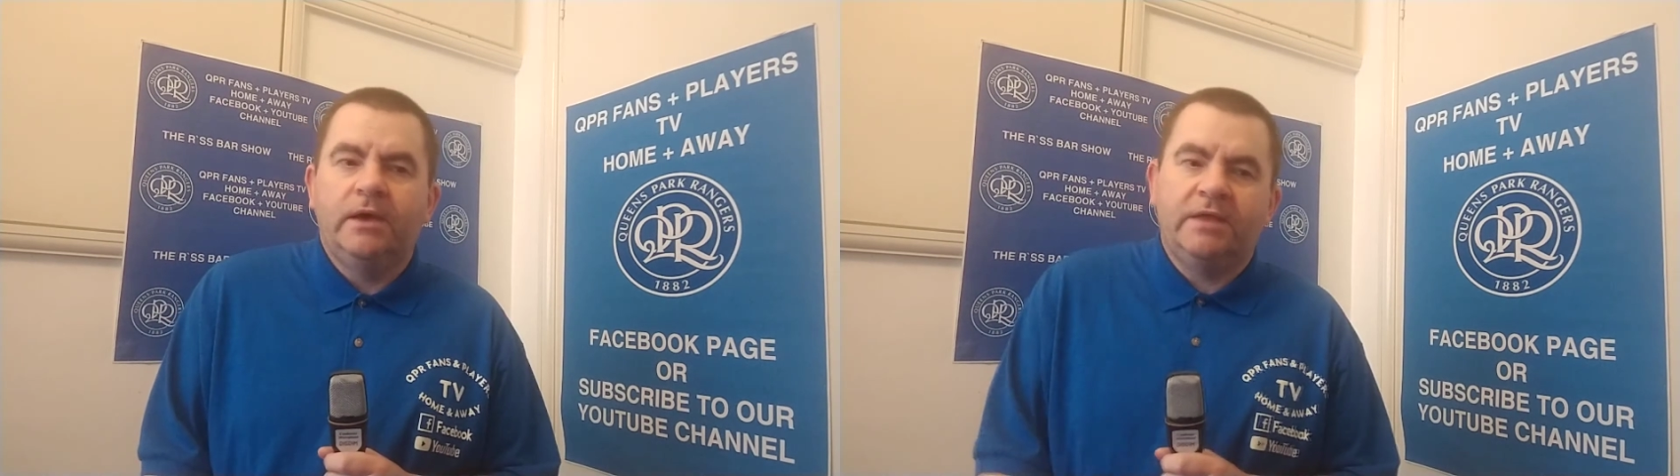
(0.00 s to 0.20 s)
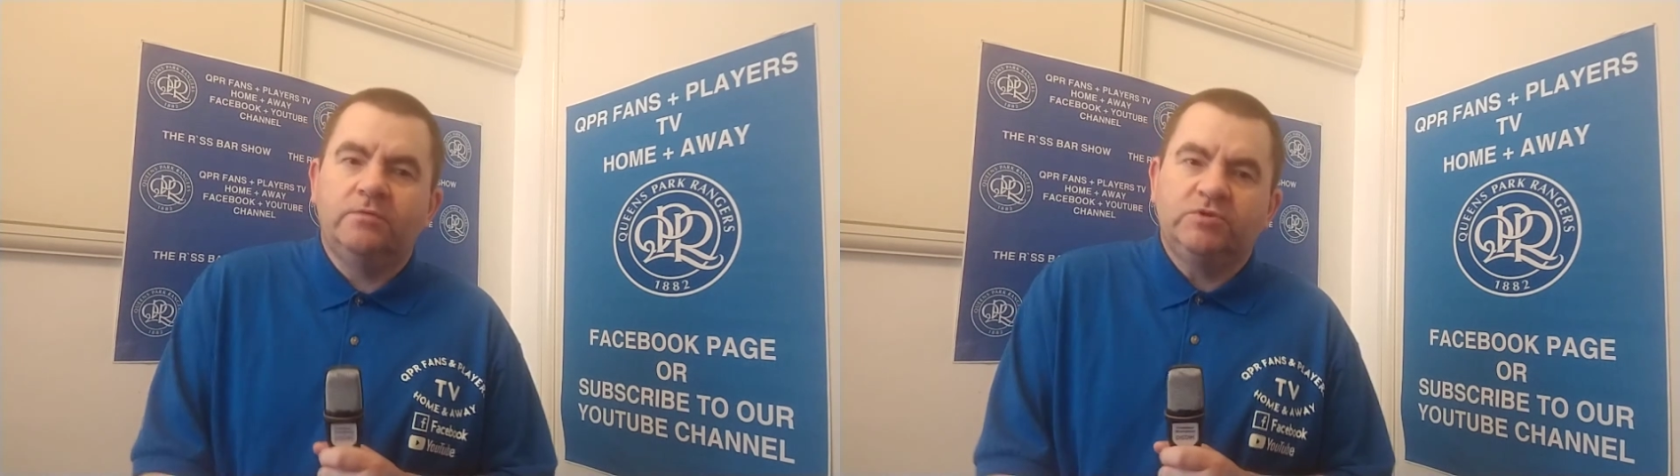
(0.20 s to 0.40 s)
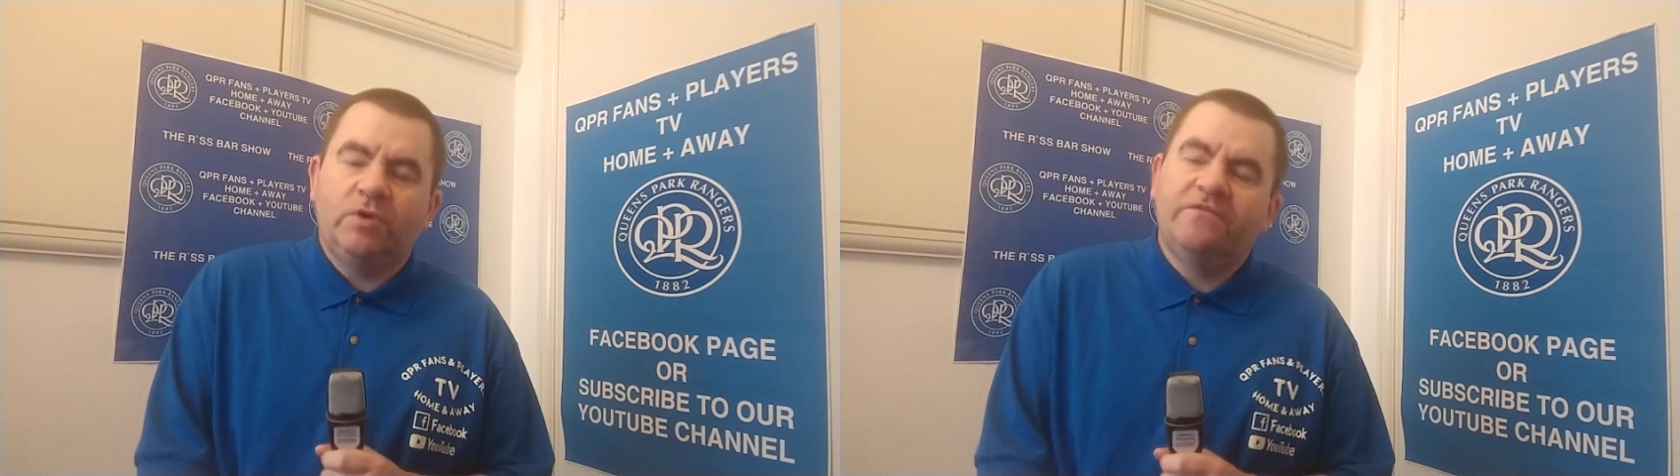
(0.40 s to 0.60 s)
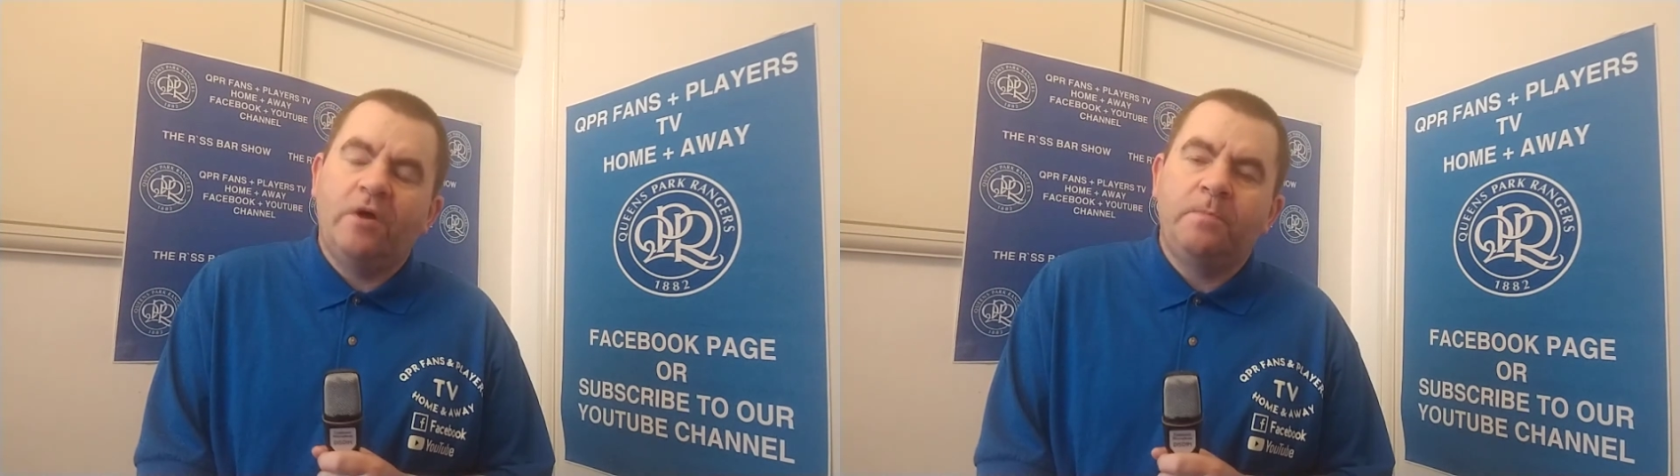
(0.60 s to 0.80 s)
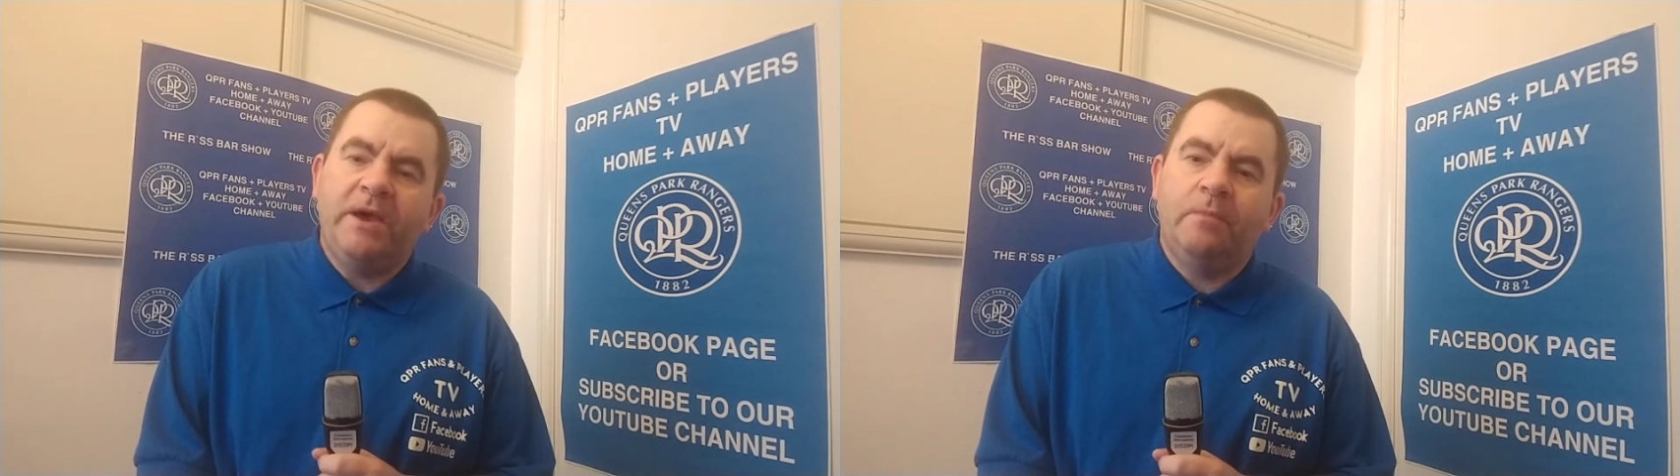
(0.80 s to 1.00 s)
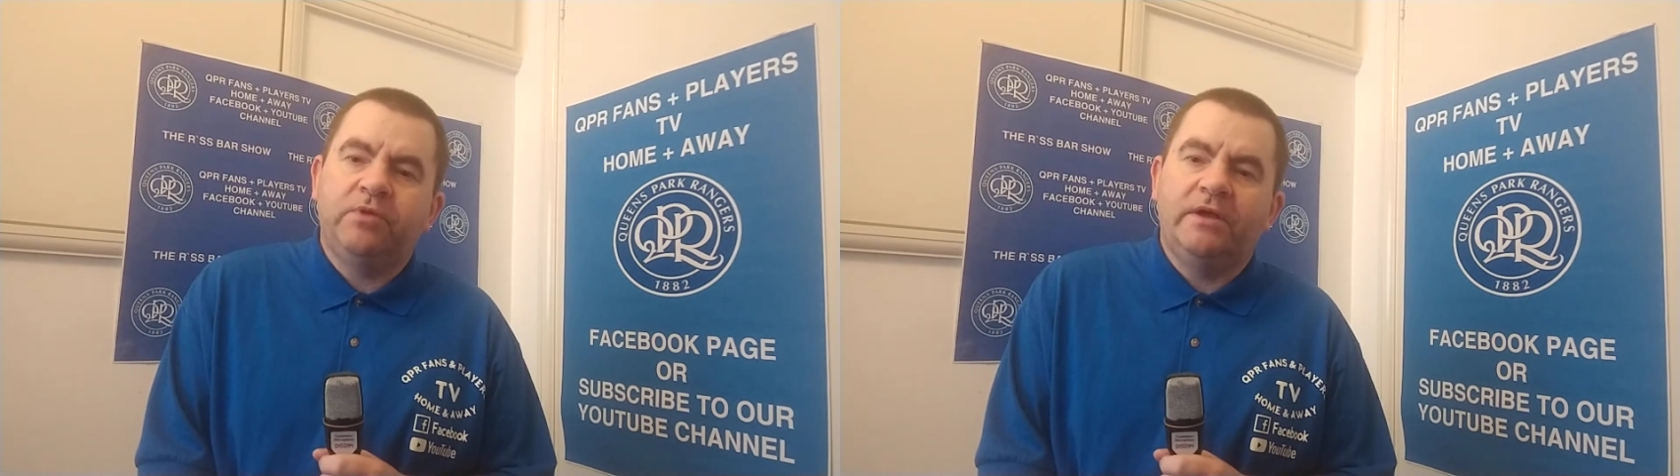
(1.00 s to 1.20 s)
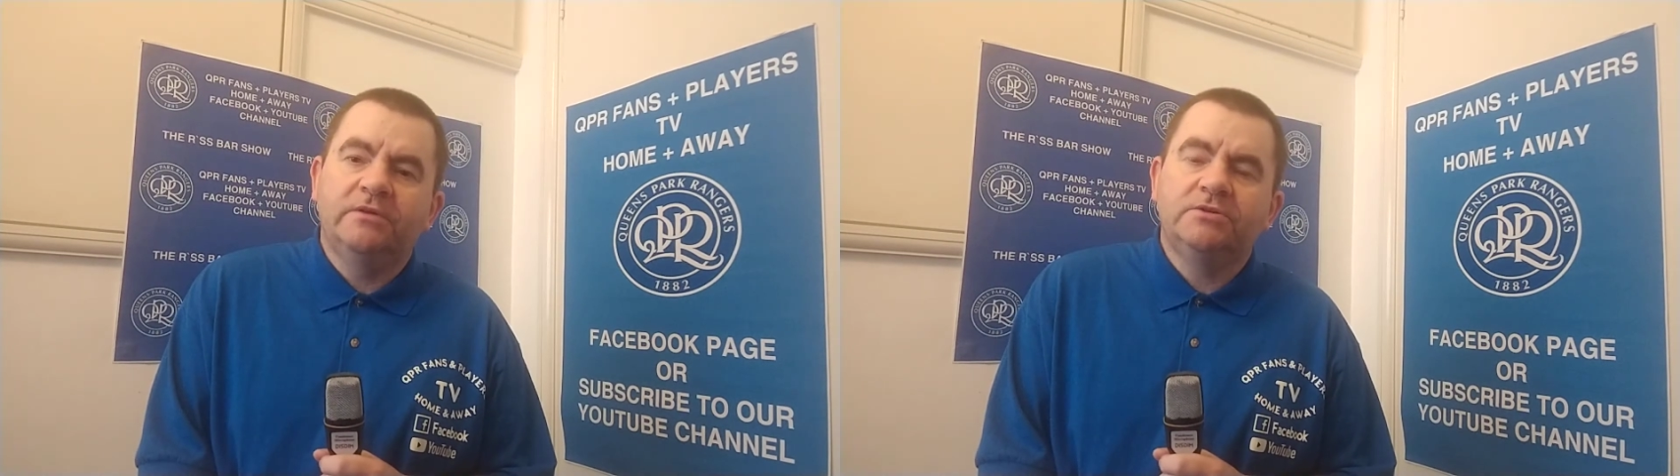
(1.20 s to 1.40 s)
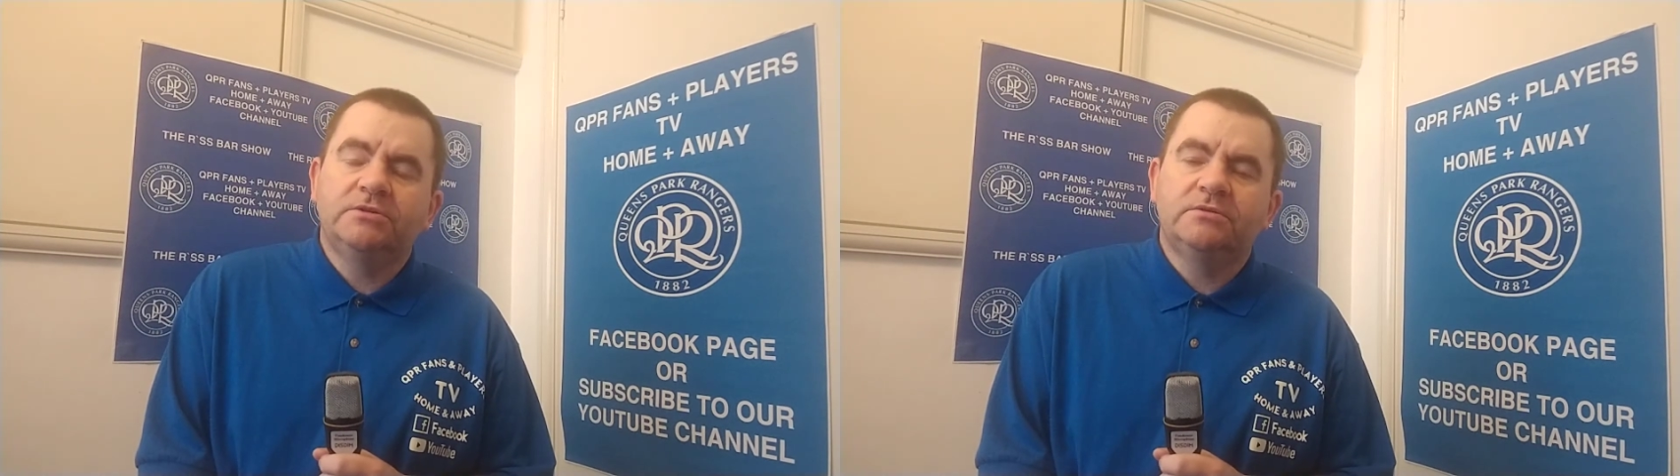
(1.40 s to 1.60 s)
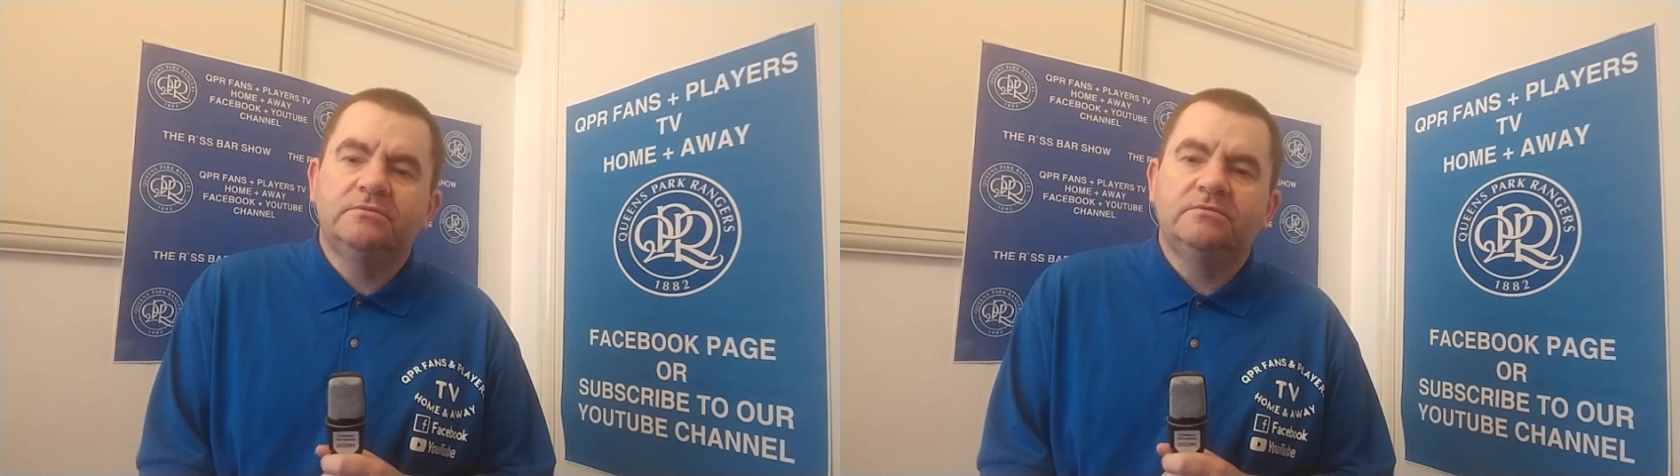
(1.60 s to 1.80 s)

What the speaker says: and it's one of our better players,